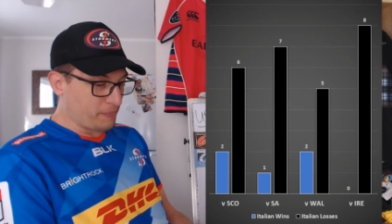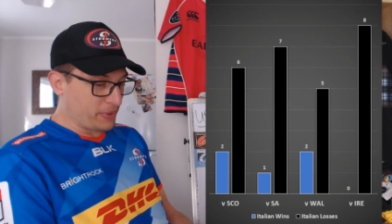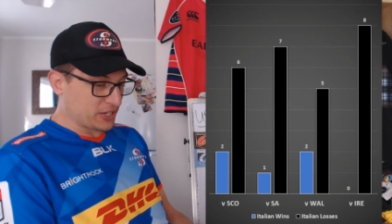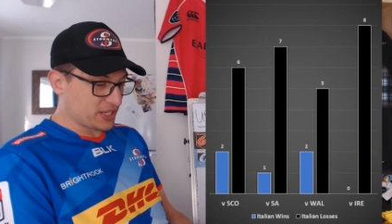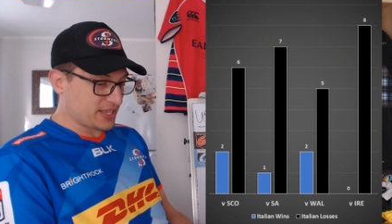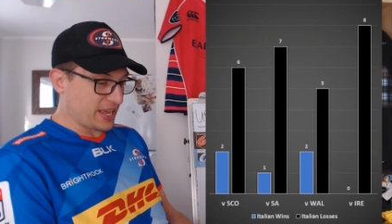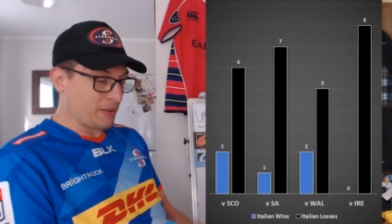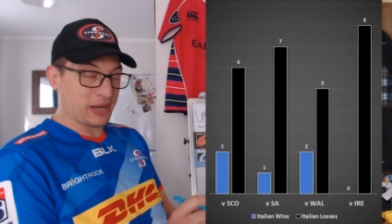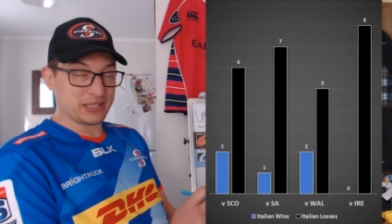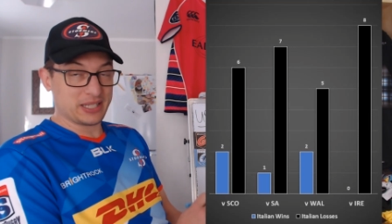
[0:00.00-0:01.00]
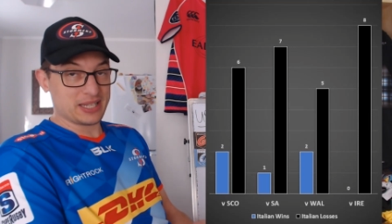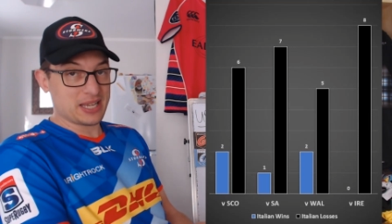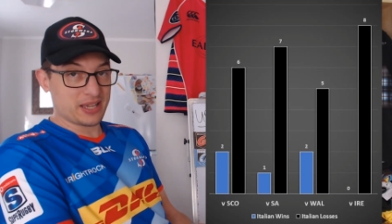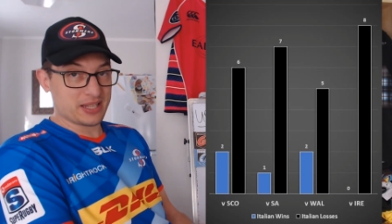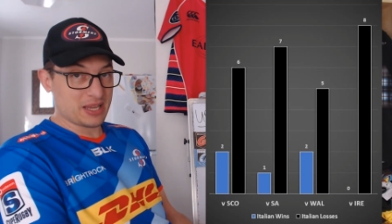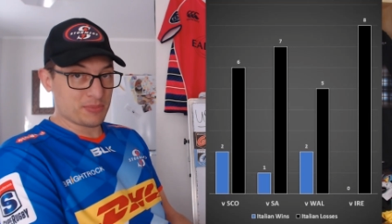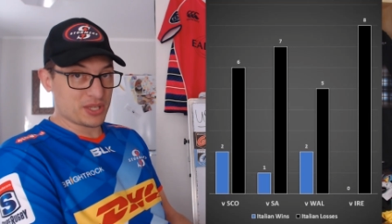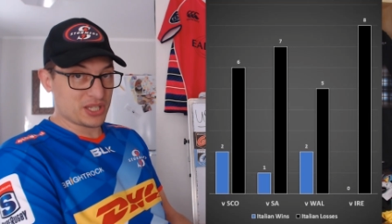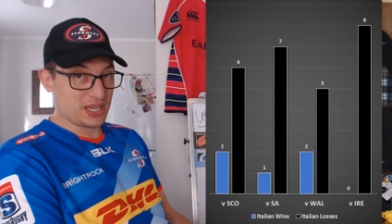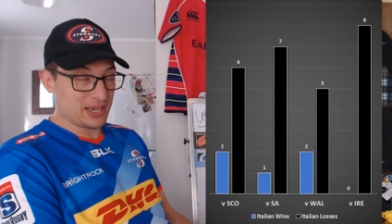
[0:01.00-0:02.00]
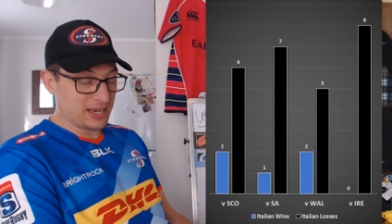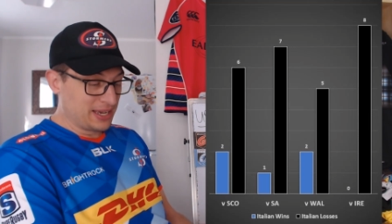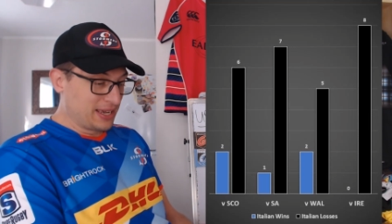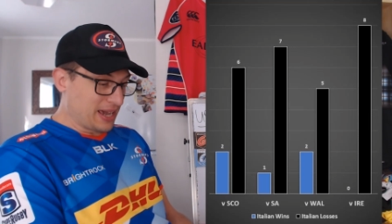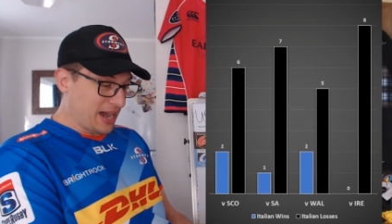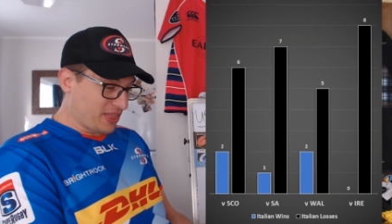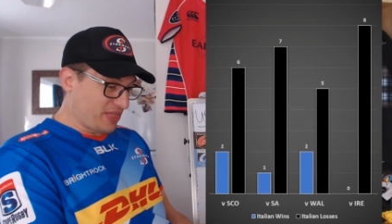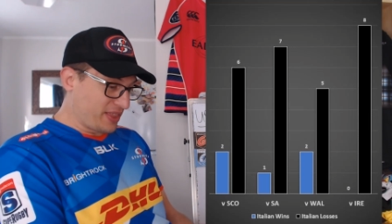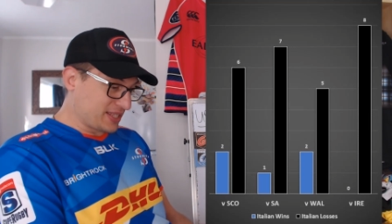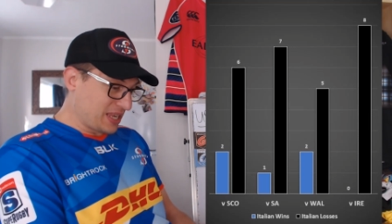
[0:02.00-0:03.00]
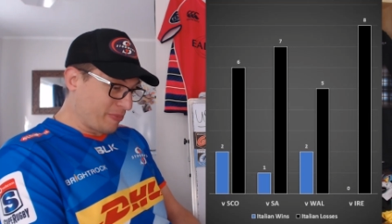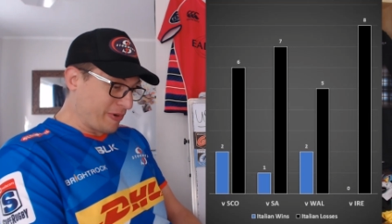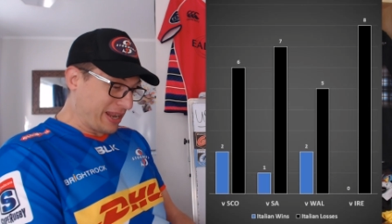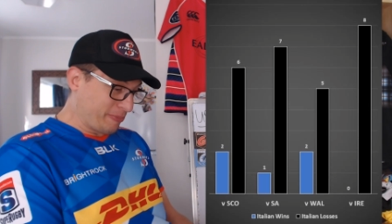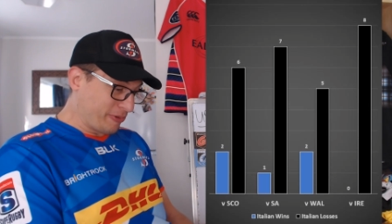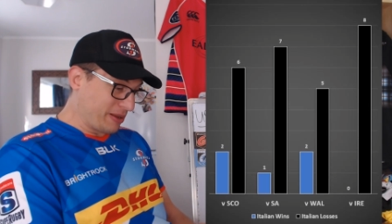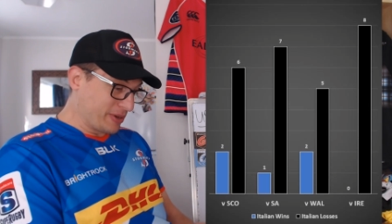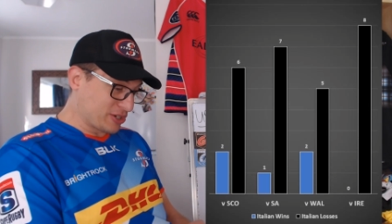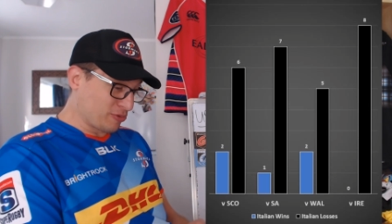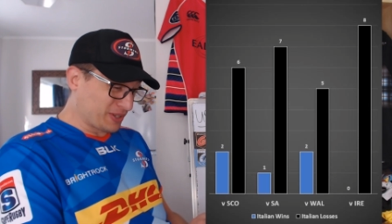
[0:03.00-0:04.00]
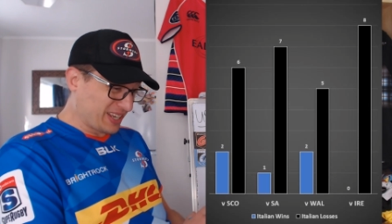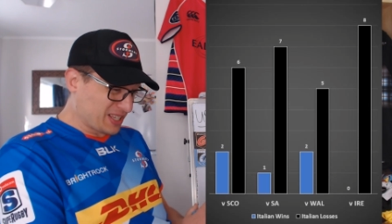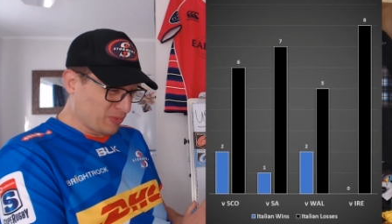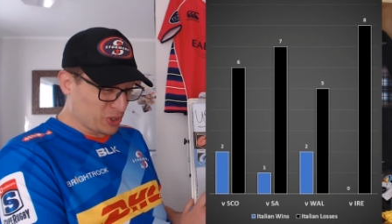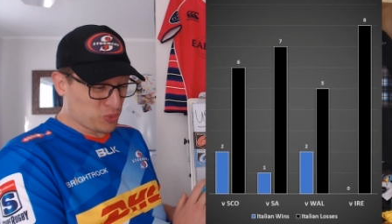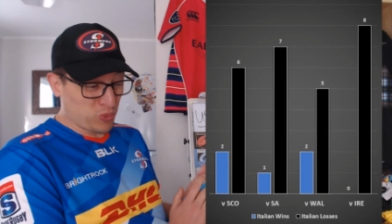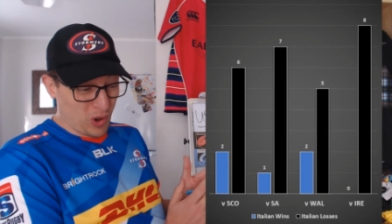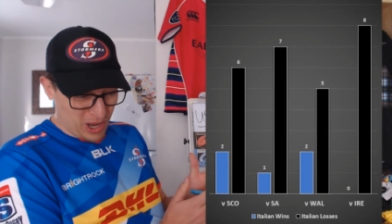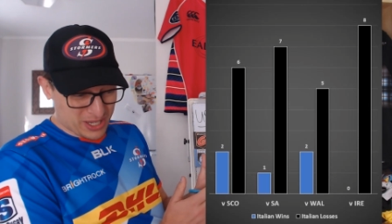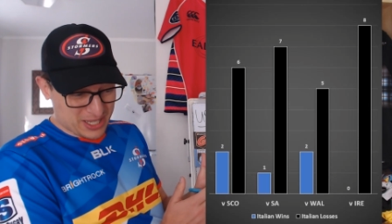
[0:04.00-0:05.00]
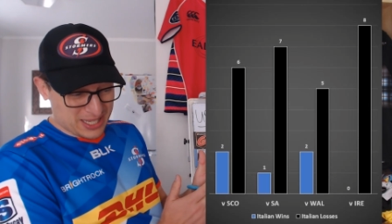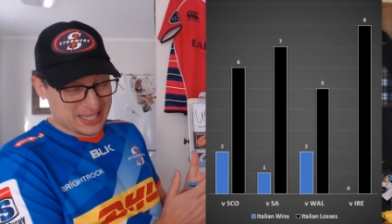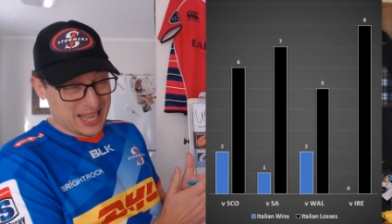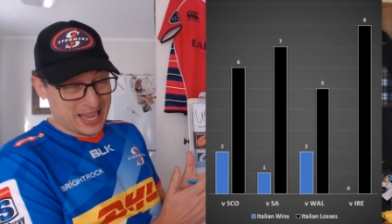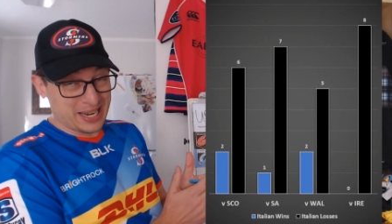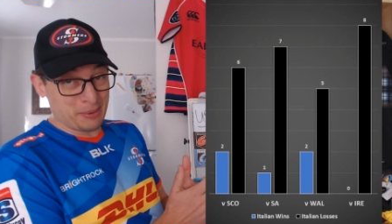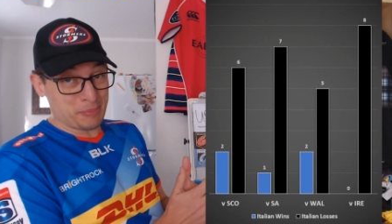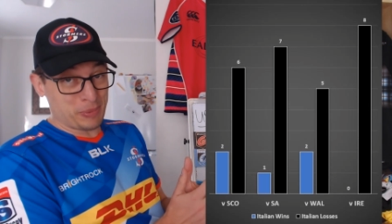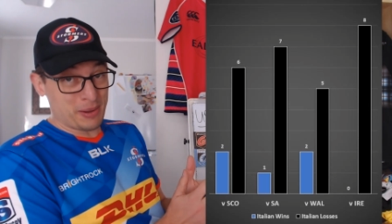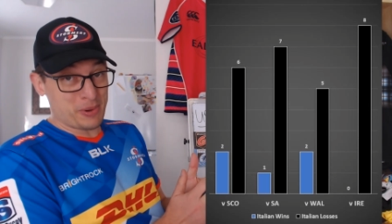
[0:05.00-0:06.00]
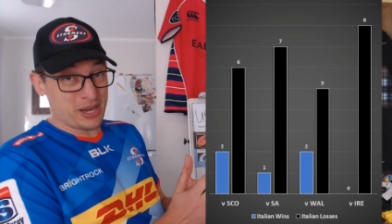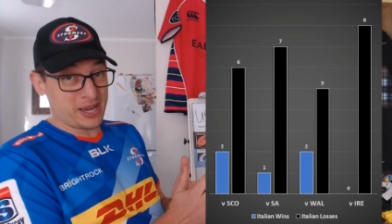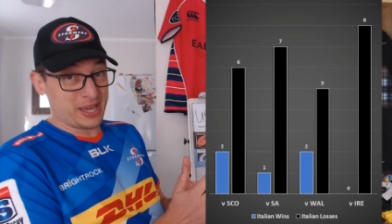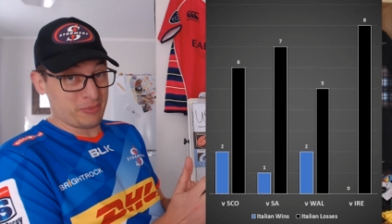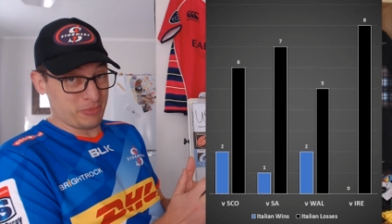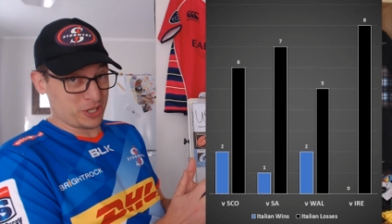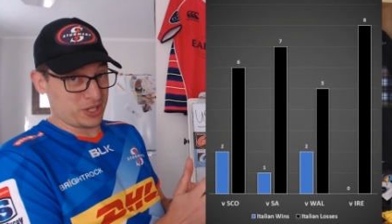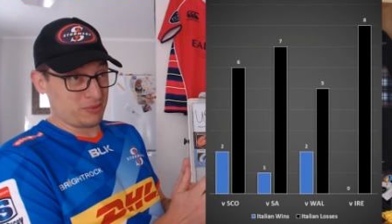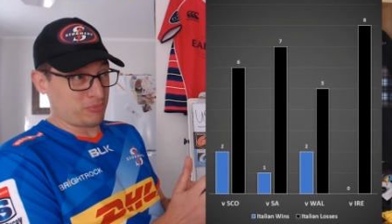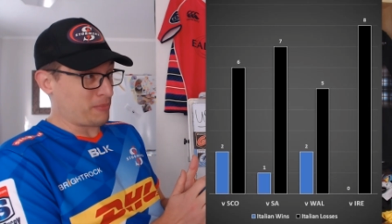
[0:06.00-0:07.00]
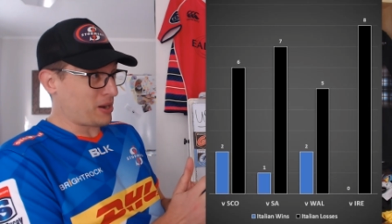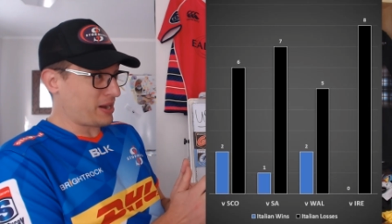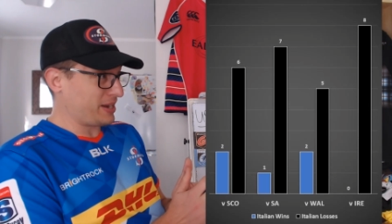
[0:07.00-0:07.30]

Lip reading: much to say about the Italian teams this year, other than that Zebre had a pretty miserable season, which was starting, by my admission, by my